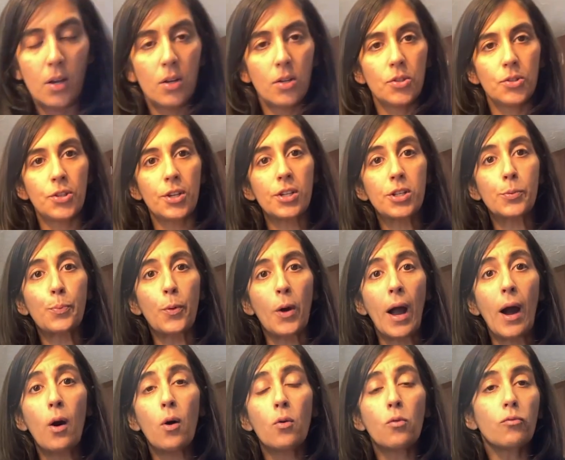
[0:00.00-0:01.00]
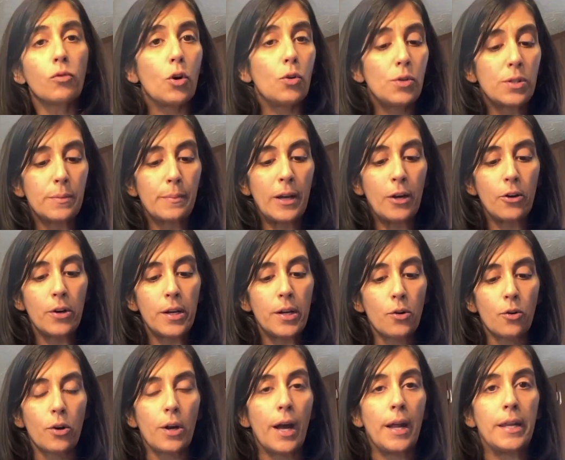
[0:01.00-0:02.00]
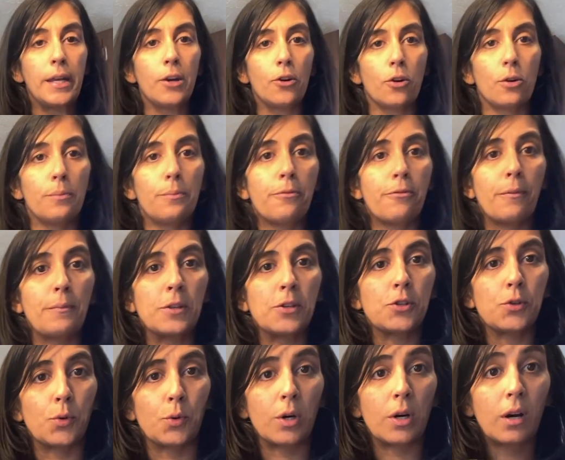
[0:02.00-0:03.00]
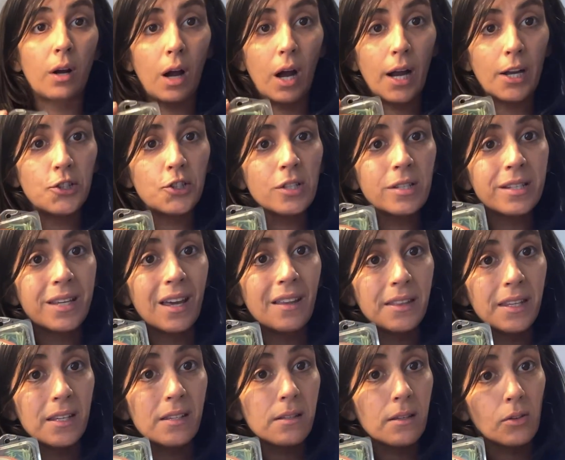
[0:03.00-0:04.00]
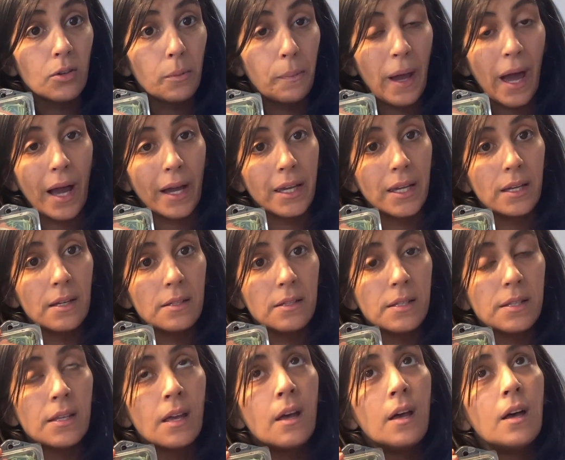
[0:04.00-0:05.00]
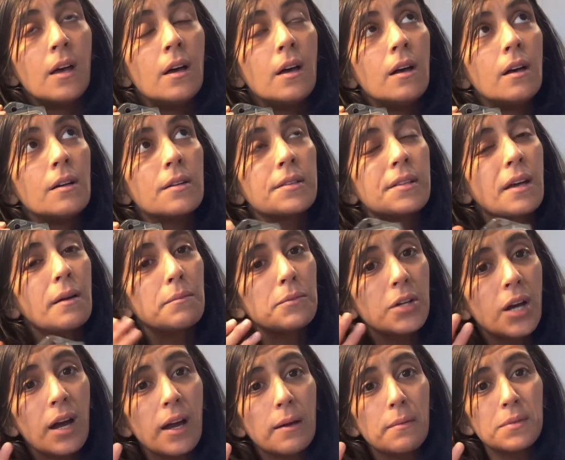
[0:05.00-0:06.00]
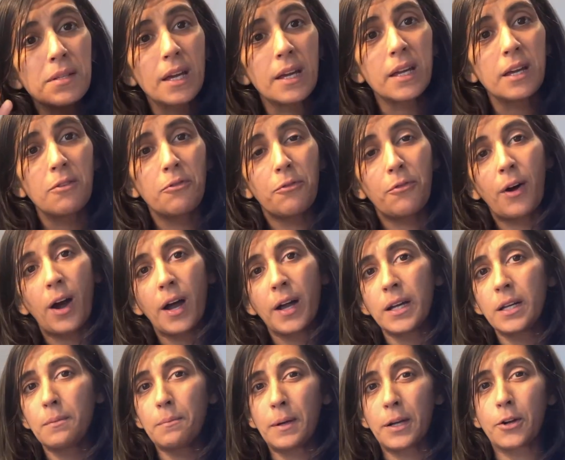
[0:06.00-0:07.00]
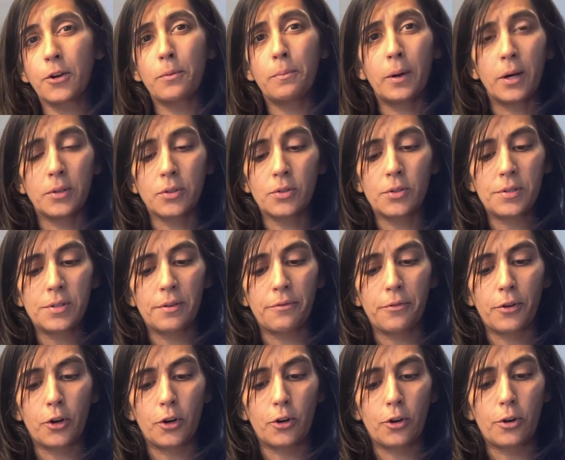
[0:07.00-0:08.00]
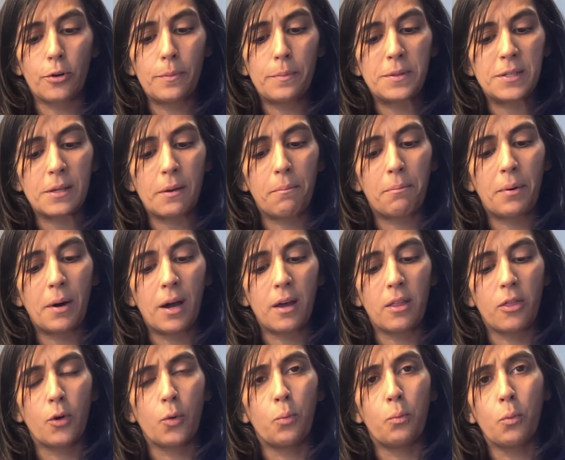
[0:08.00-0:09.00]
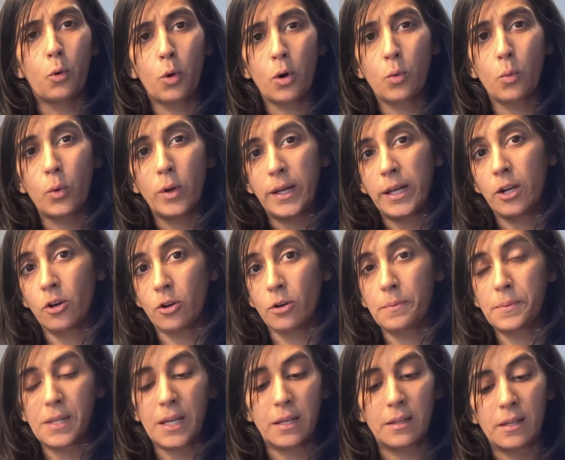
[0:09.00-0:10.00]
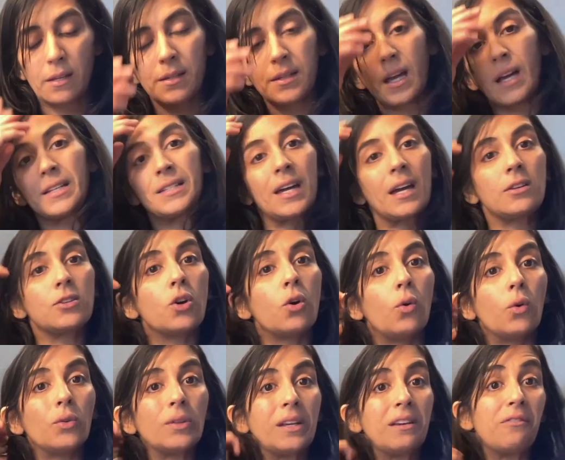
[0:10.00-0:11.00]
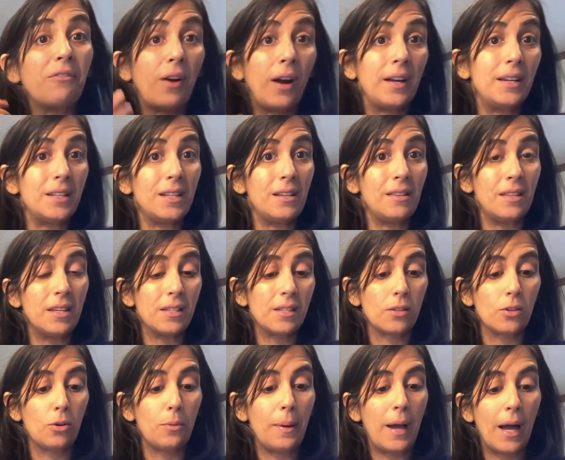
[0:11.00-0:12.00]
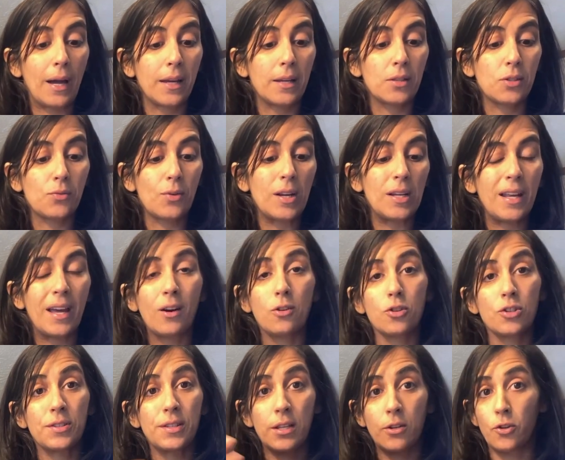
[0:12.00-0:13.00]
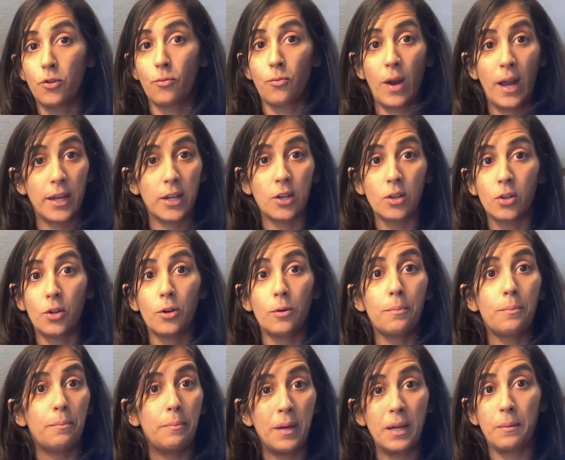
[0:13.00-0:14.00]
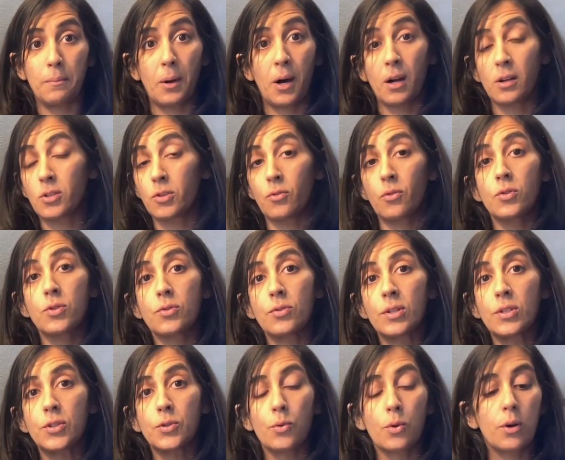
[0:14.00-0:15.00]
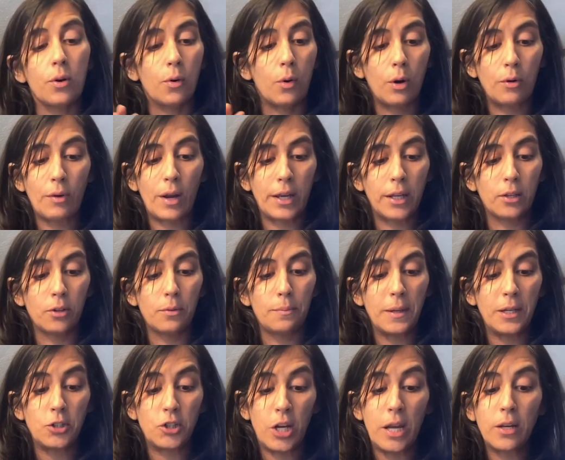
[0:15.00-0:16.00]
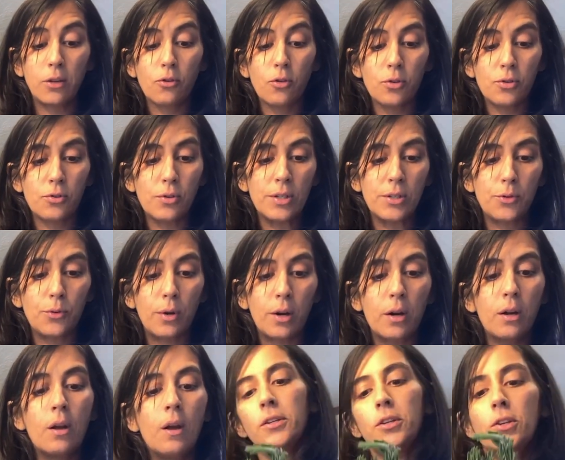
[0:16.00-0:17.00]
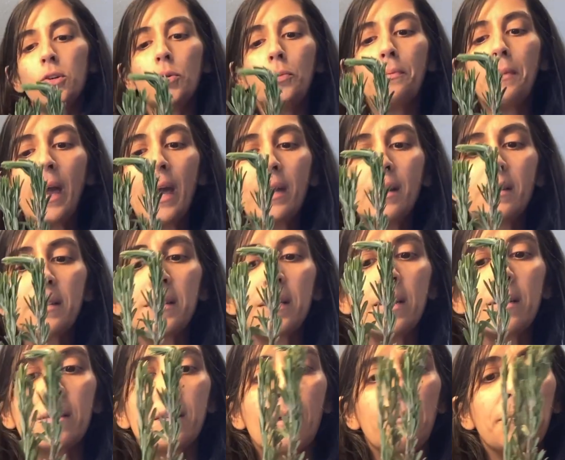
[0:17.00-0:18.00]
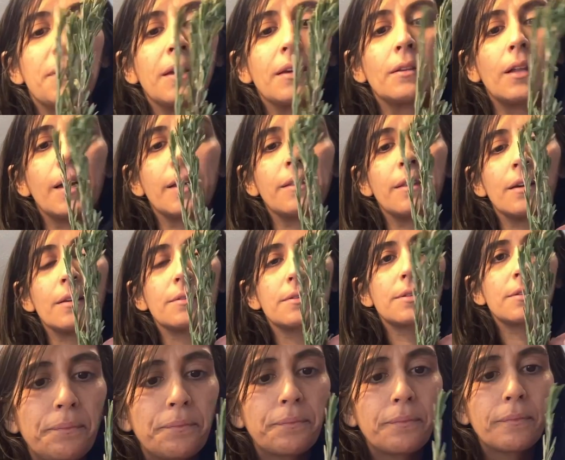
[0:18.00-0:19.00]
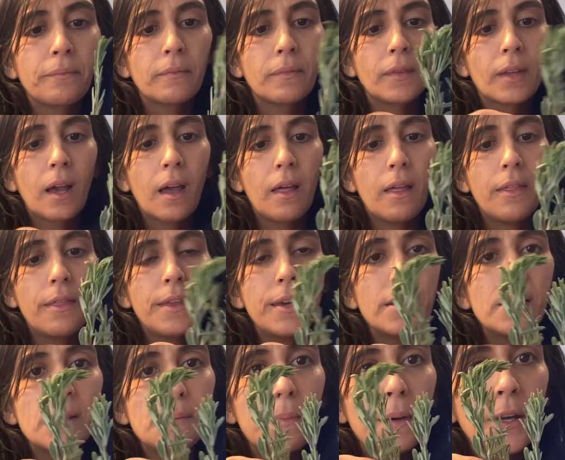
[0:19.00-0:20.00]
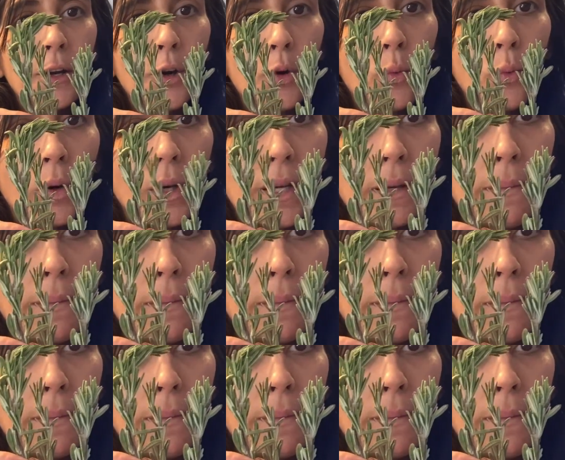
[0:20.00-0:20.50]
To sprout rosemary or any herb from the store, I just get these little packets. Sometimes I can find bigger bundles of herbs, but the more woody herbs like this, I tend to only find in these little packets right now, just in your regular big box grocery store or regular big chain grocery store. You may see something like this. These bigger woody